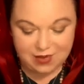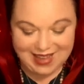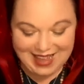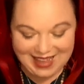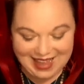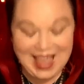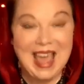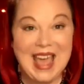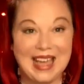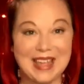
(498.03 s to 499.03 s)

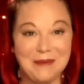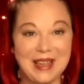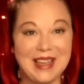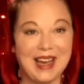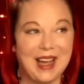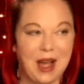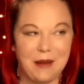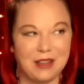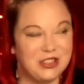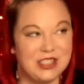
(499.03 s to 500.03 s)
it can be,
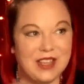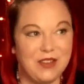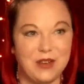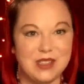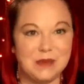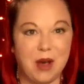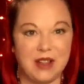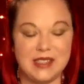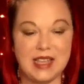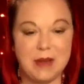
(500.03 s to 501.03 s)
I'll just give you a small
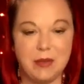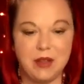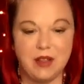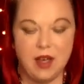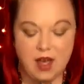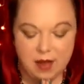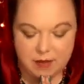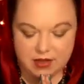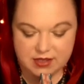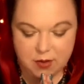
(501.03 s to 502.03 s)
example.
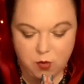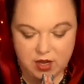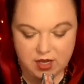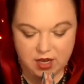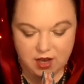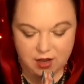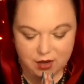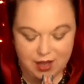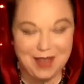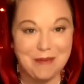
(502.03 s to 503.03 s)
Someone
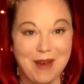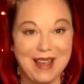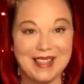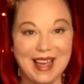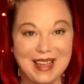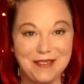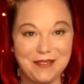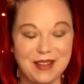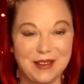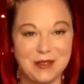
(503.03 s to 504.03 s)
in my
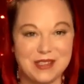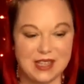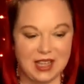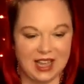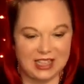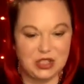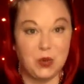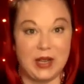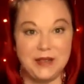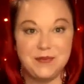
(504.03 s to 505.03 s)
life, and it was like a
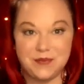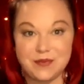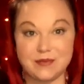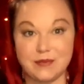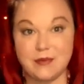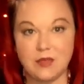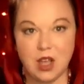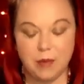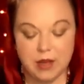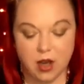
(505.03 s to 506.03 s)
twin.
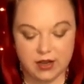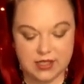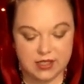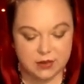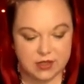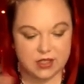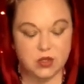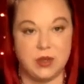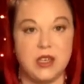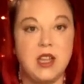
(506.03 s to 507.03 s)
I'll be honest, it was a
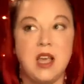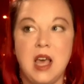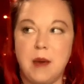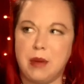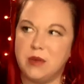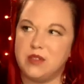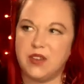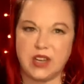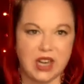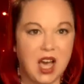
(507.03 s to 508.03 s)
twin, but it was
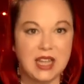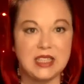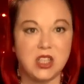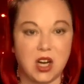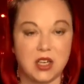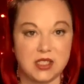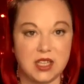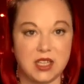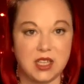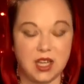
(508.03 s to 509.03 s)
very highly
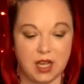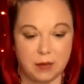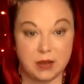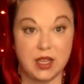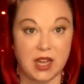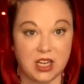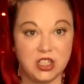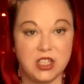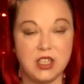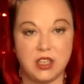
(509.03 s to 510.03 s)
toxic
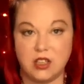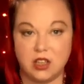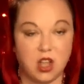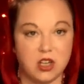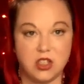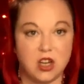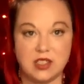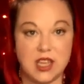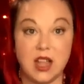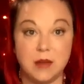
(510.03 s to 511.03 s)
connection and a lot of
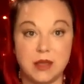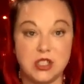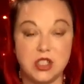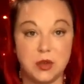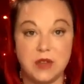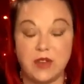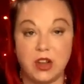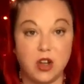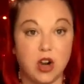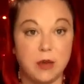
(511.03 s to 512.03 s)
toxic elements to it. Very
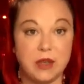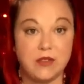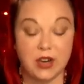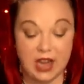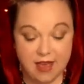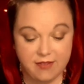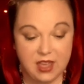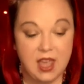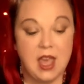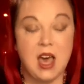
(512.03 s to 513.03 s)
karmic, very
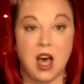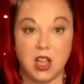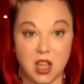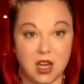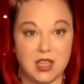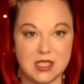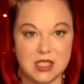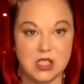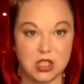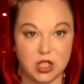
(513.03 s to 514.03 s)
heavy, a lot of
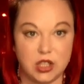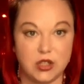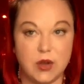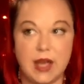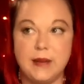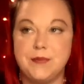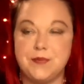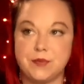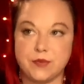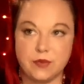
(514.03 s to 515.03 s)
lessons learned, okay,
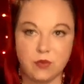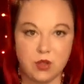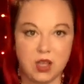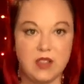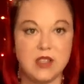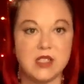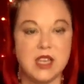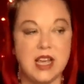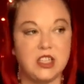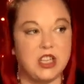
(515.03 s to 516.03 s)
in this
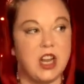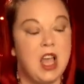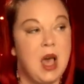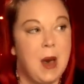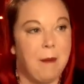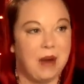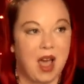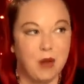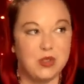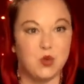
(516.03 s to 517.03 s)
connection. But
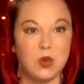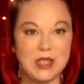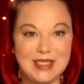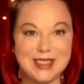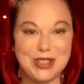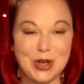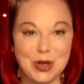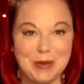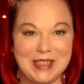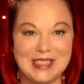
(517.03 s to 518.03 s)
I was really
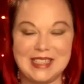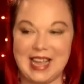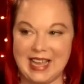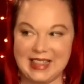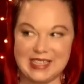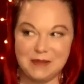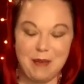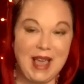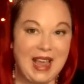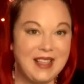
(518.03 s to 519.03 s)
determined to take this
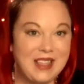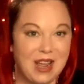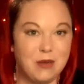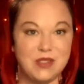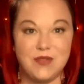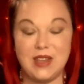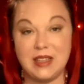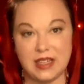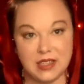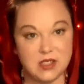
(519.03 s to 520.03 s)
pain that I was
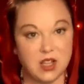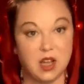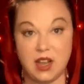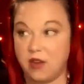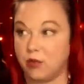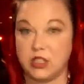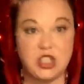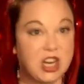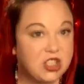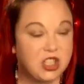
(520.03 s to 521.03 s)
feeling, this and
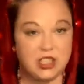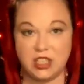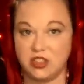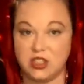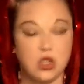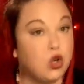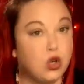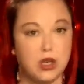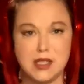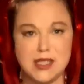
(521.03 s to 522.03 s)
rejection and just
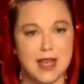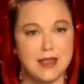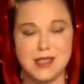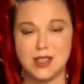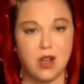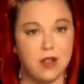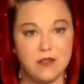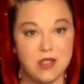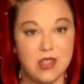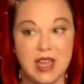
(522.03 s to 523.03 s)
hurt and sadness and all of
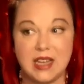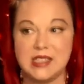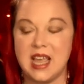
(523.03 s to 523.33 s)
the things.